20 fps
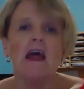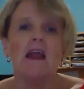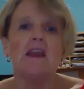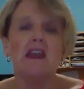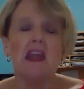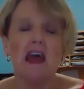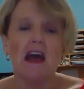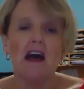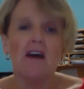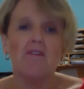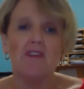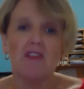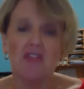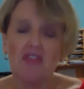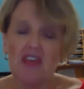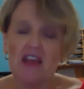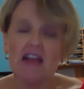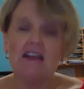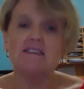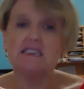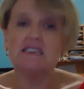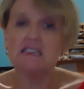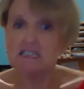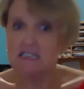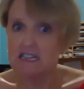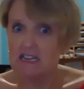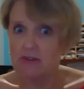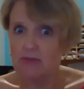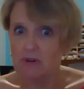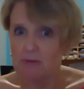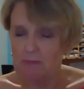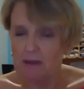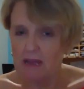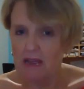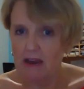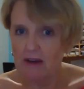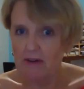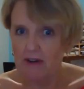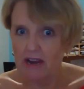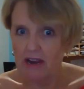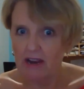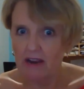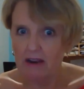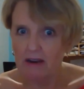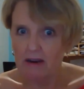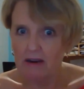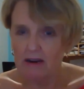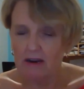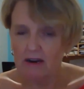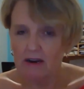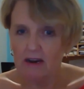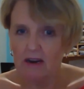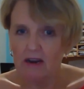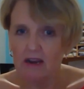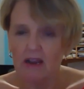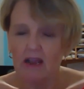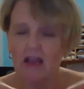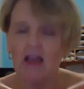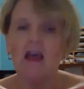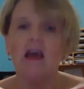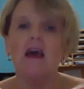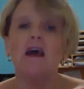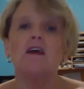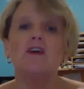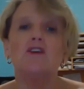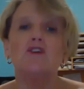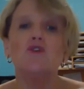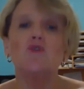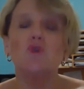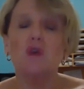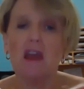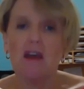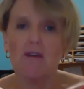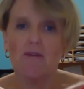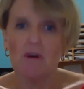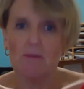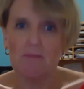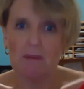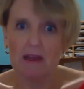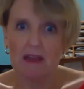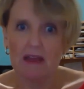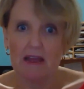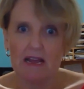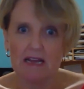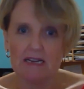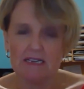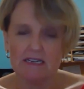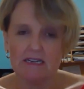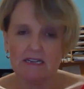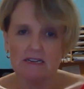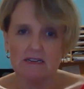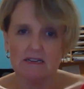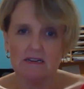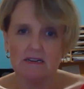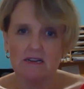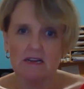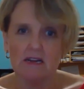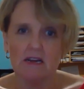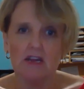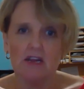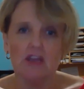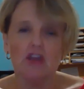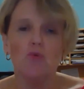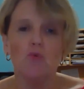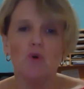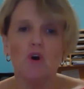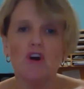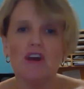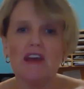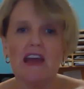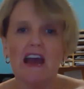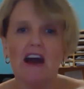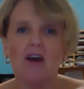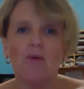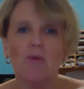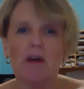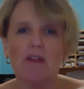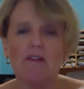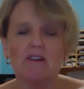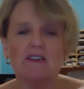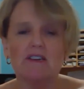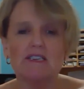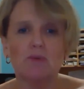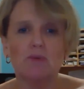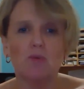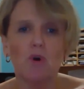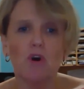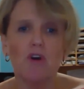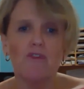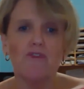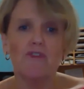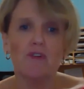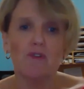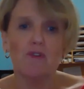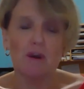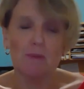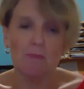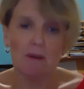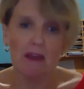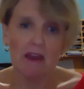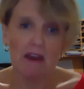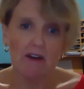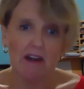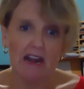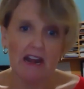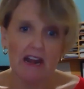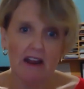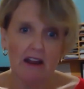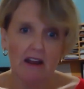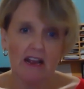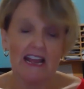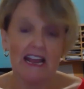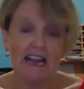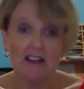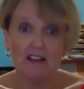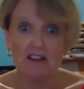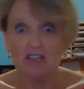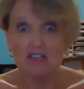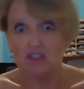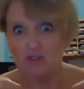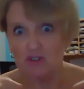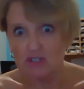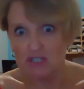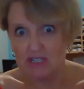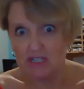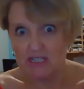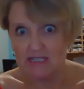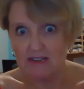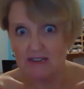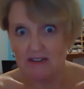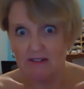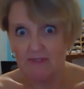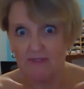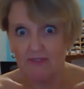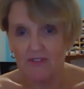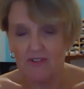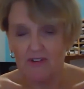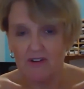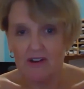Now, the things that need repairing, you get repaired. You work out whether it's worth the repairing. Can you do it yourself?